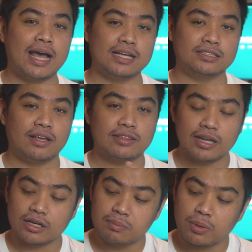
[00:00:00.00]
has
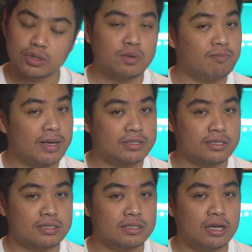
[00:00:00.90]
thicker bottom
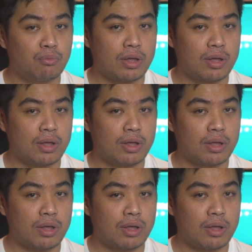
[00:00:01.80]
bezels?